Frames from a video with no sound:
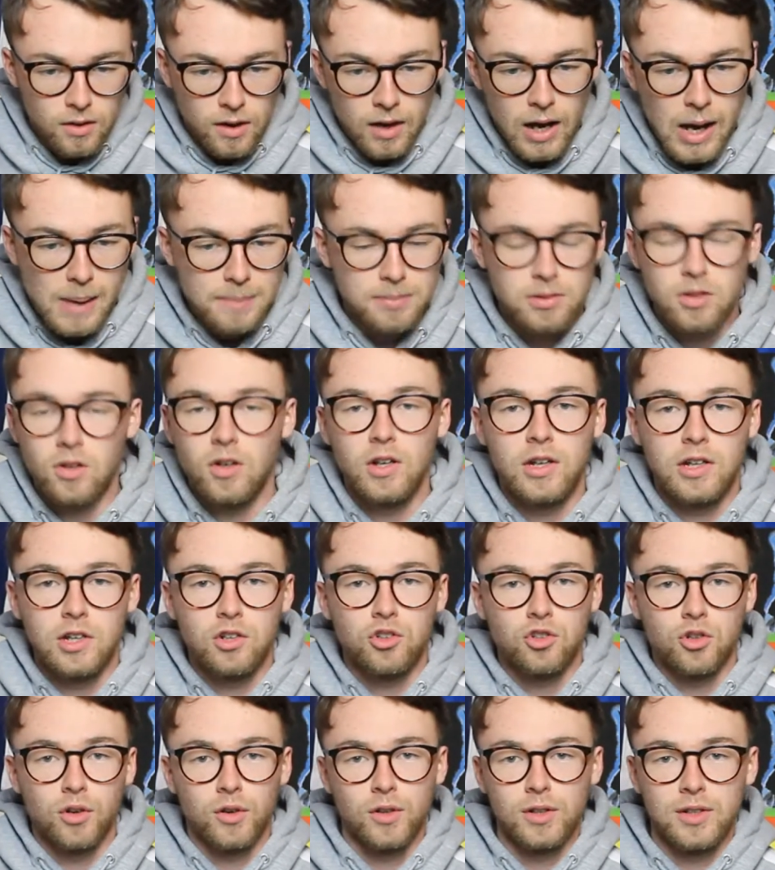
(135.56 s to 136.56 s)
absolutely
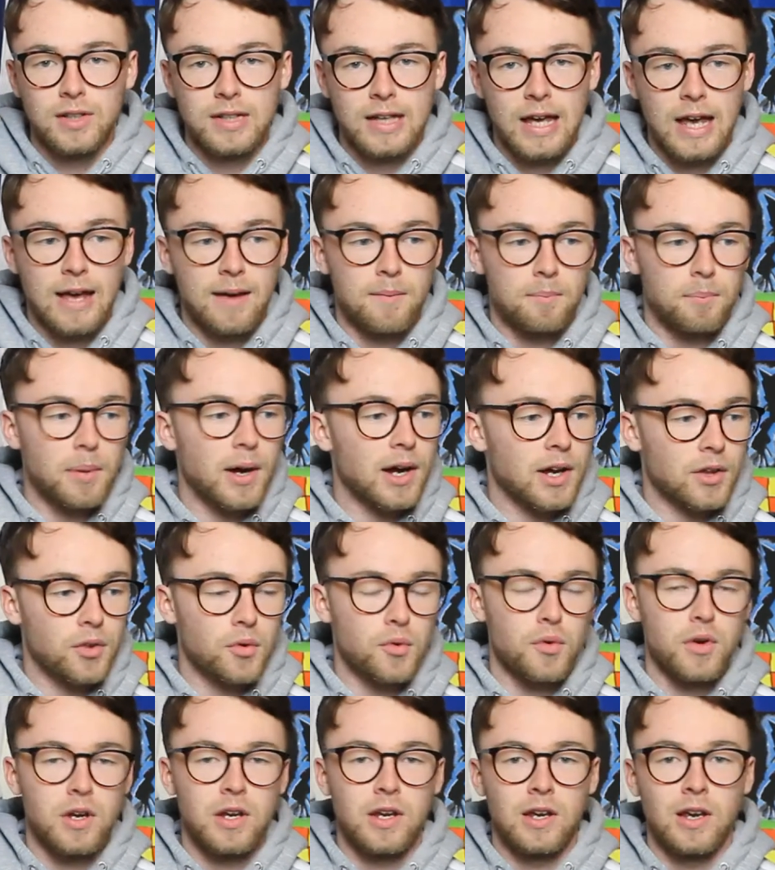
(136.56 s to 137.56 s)
controlled the game. Back
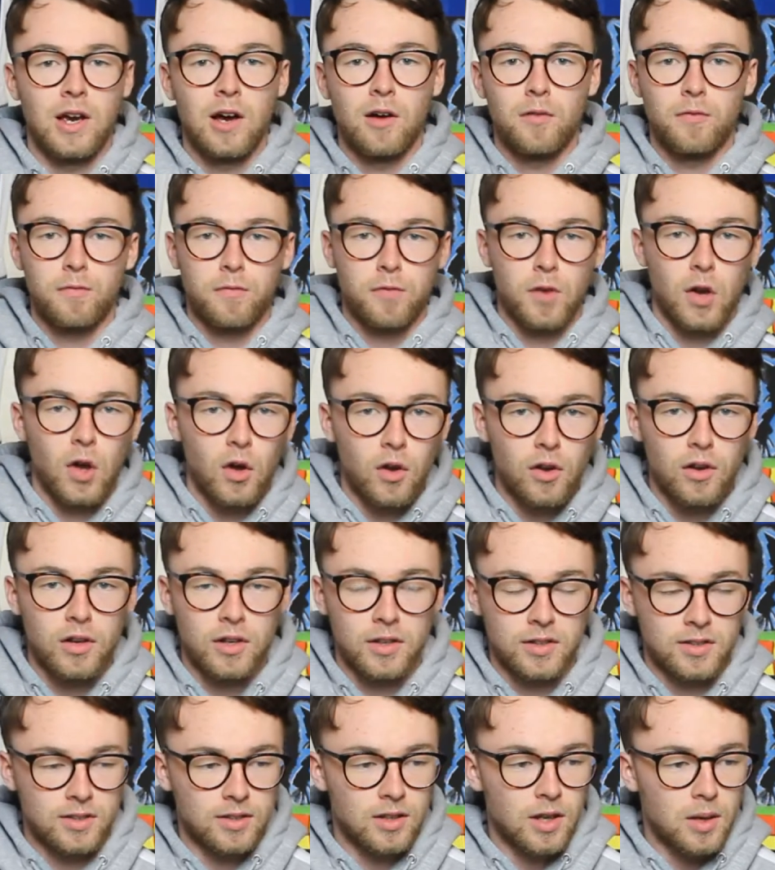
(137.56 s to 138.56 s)
three,
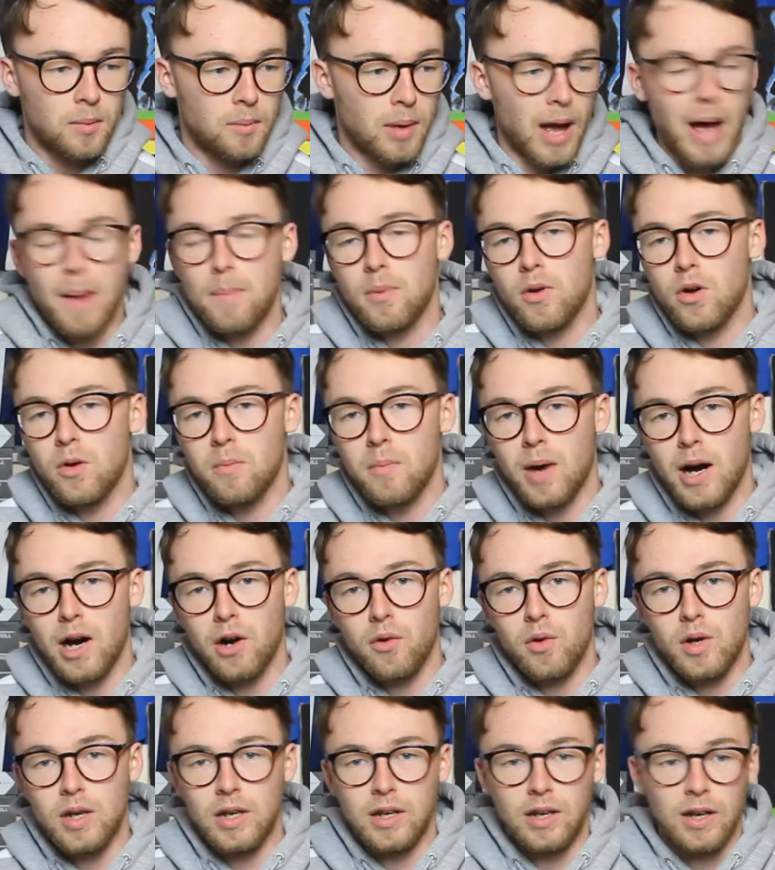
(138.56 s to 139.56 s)
flawless. Pablo
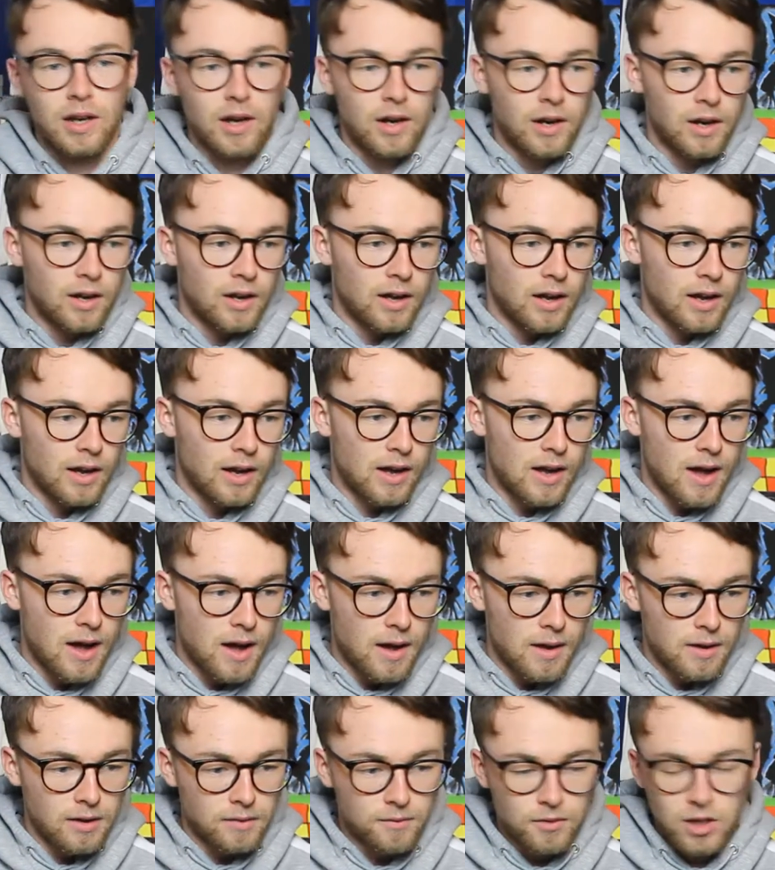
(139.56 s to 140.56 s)
Mari,
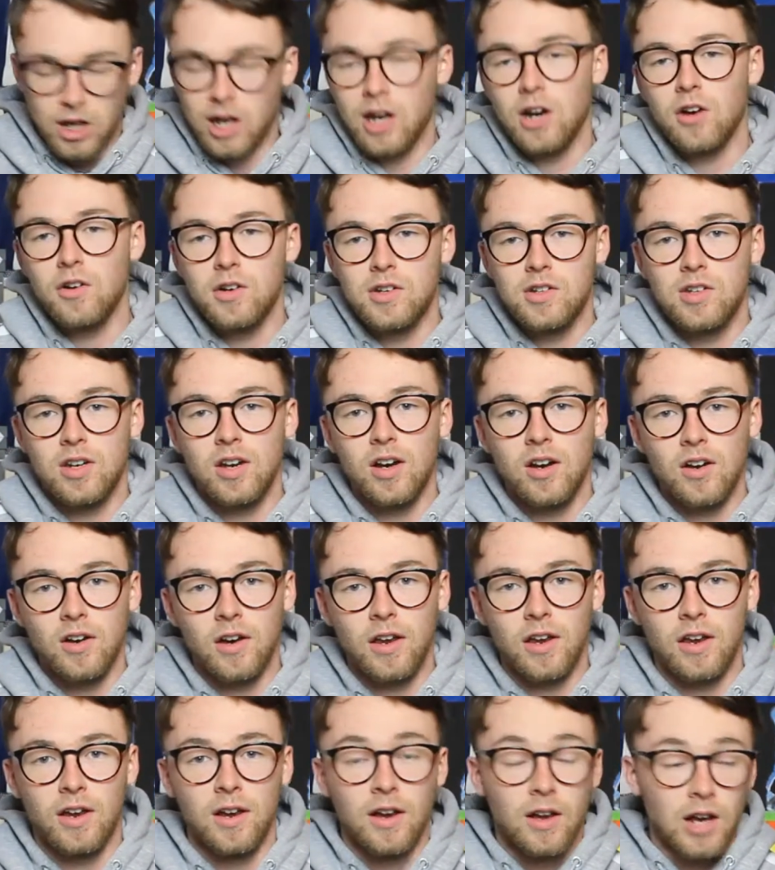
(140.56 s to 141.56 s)
Kieran
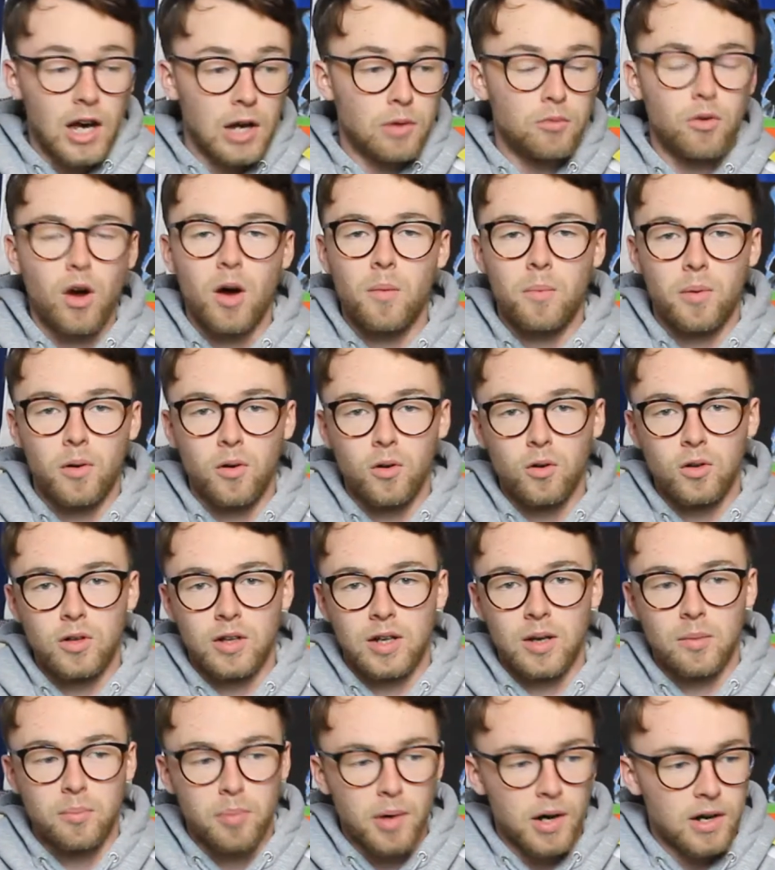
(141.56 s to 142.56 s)
Tierney and Rob
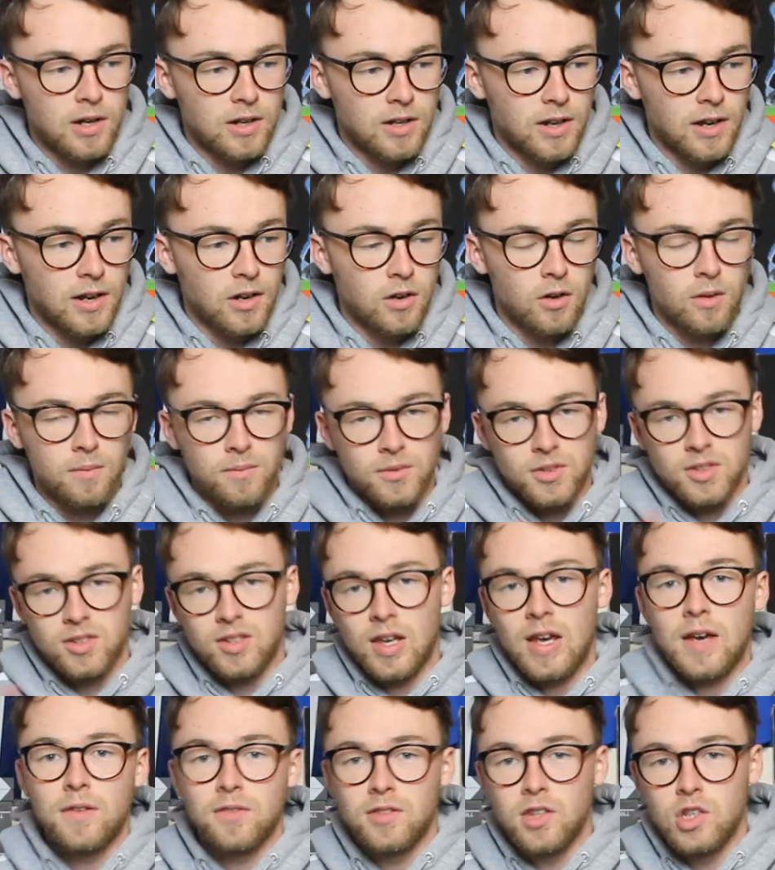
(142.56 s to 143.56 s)
Holding and Bert Leno
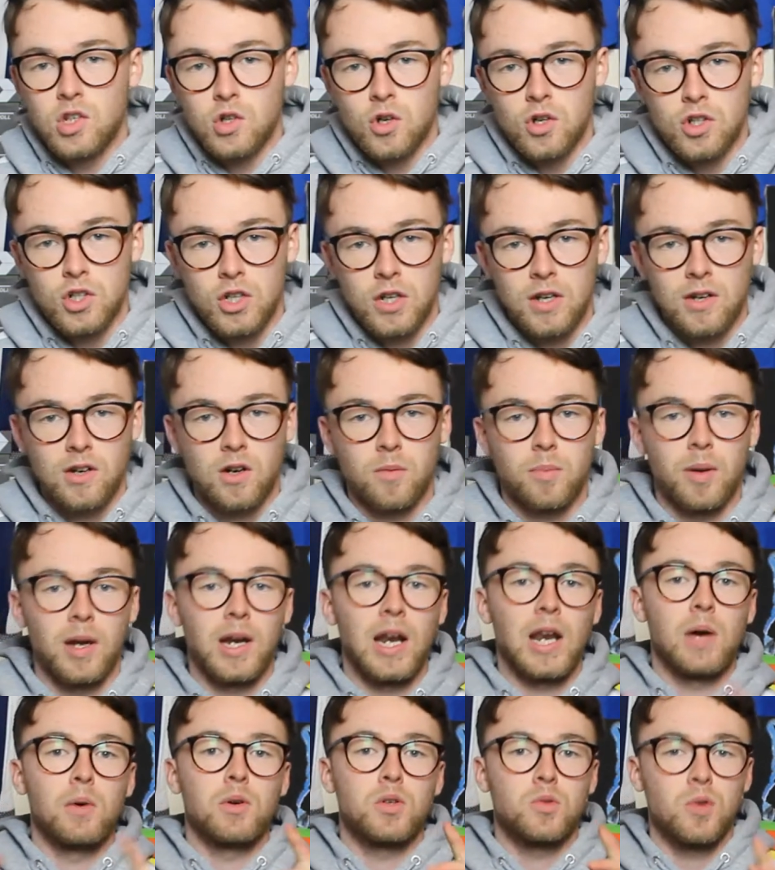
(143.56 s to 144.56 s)
saves the Jorginho
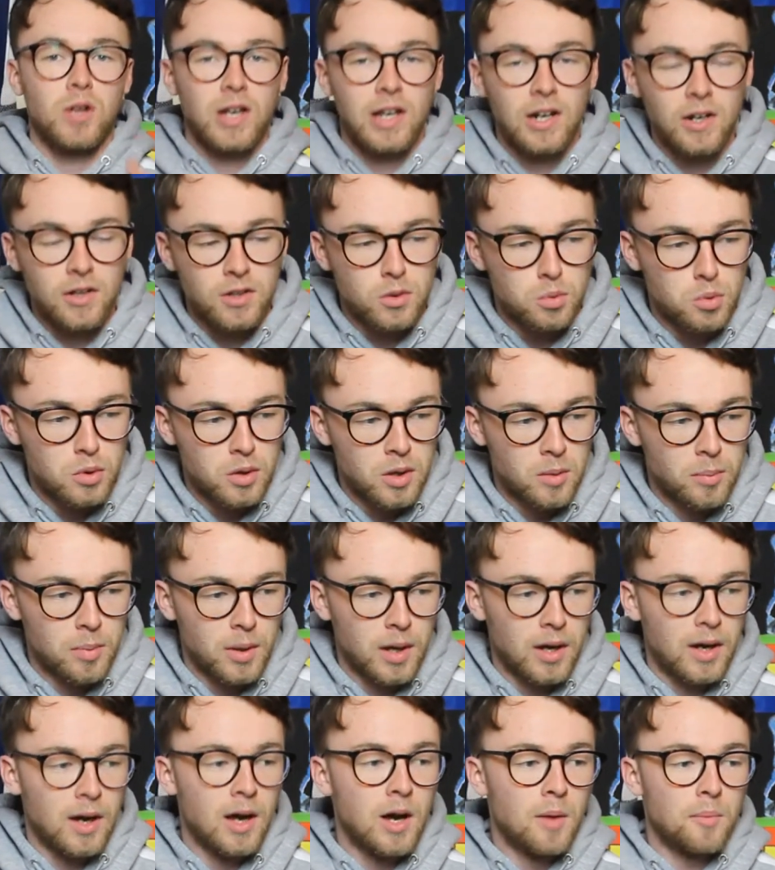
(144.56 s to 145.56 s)
penalty, which we'll get onto in a
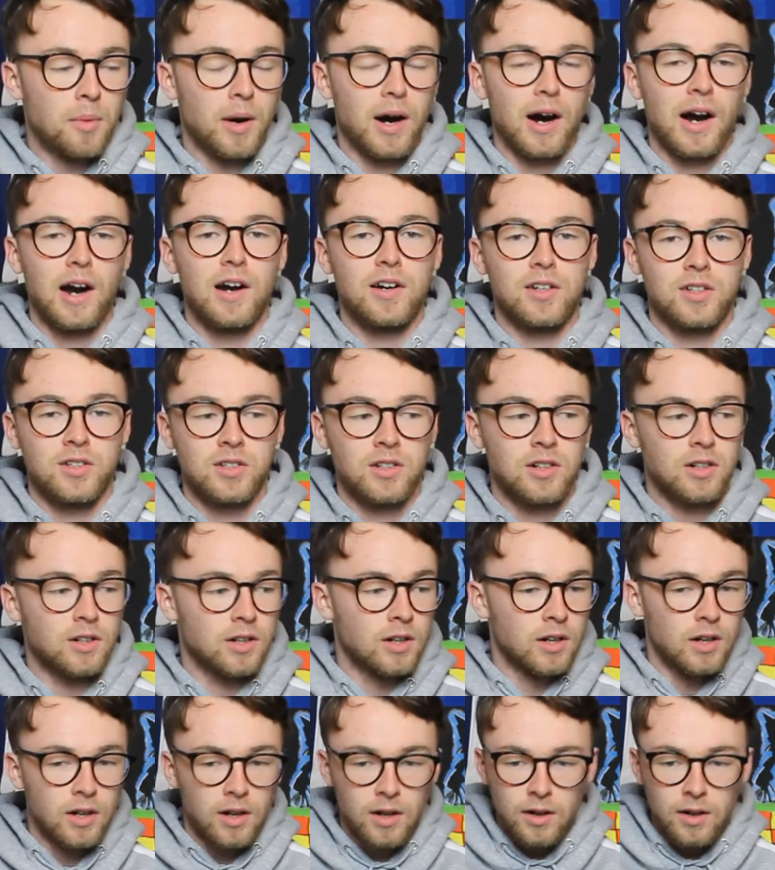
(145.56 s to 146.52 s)
bit. But Arsenal,